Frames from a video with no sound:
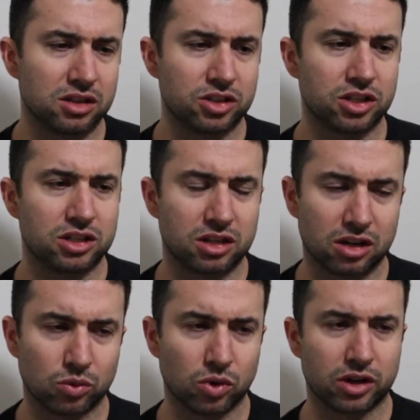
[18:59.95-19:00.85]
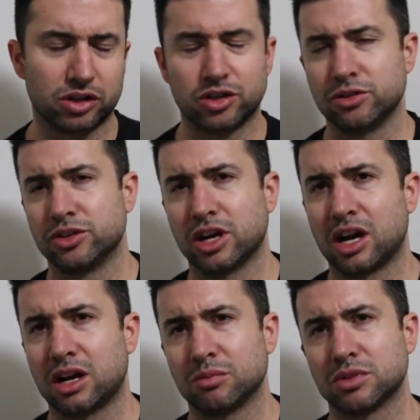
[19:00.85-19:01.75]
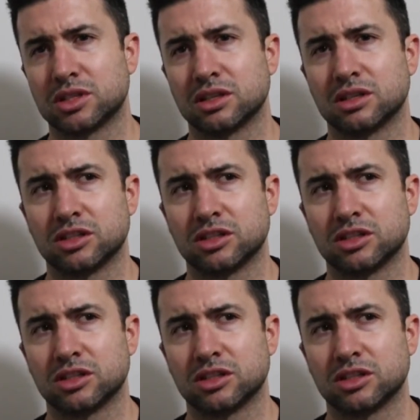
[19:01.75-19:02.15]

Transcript: she started working two jobs.